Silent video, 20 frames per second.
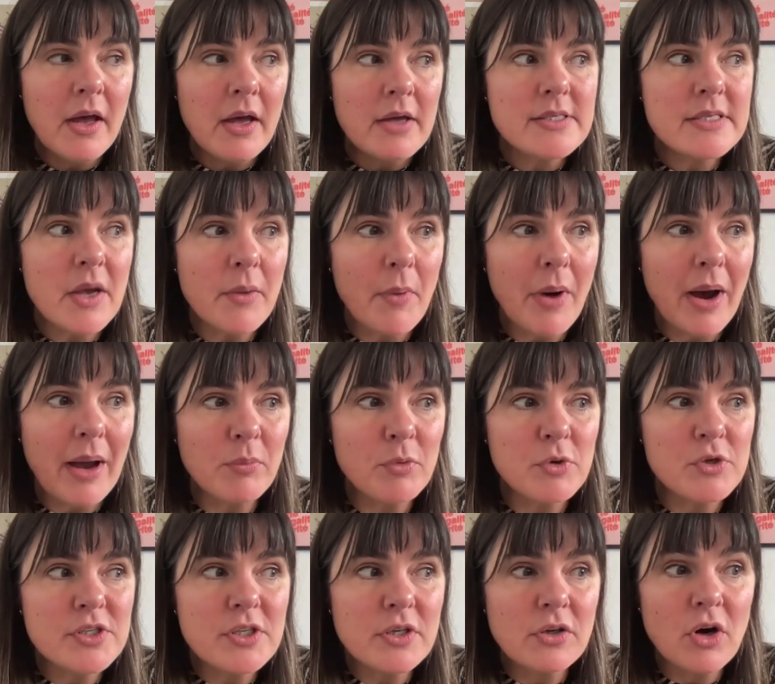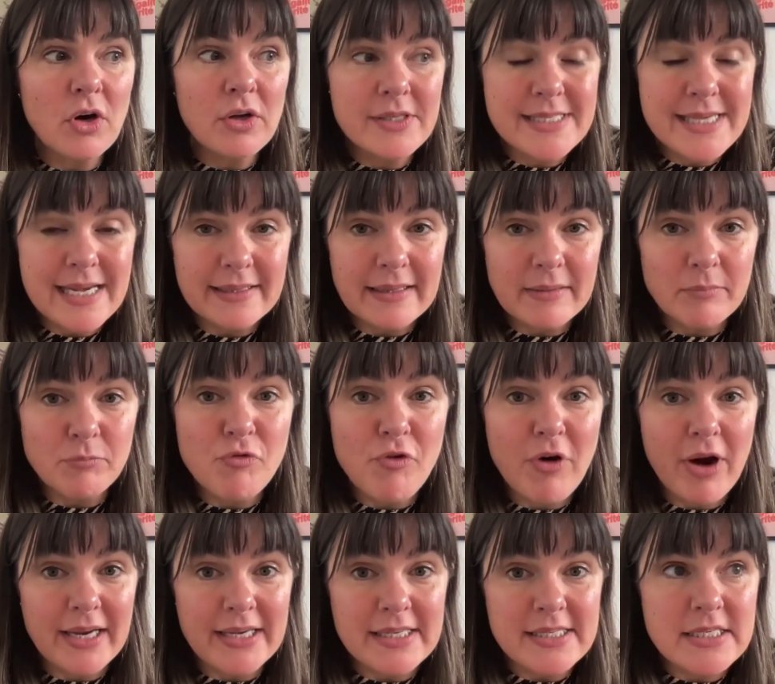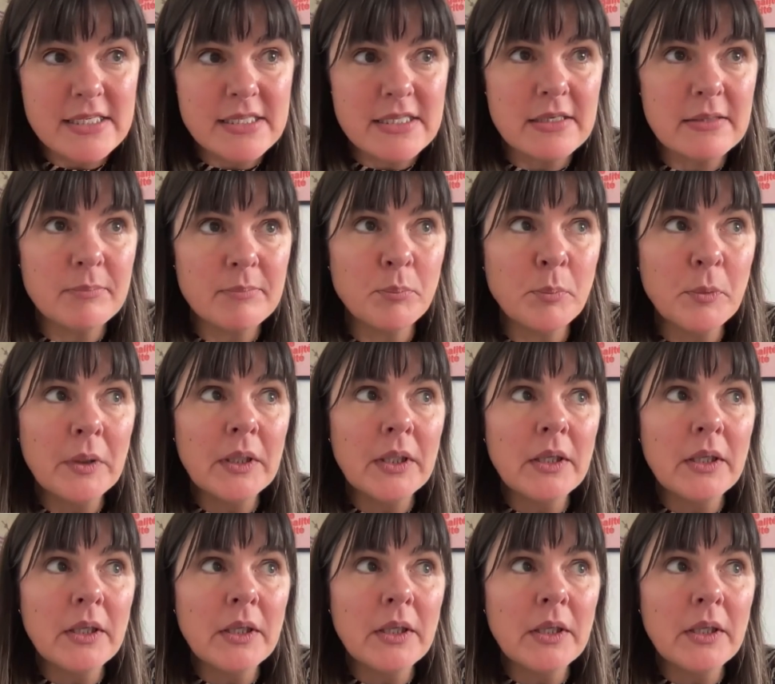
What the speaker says: So I would contact them, write to them,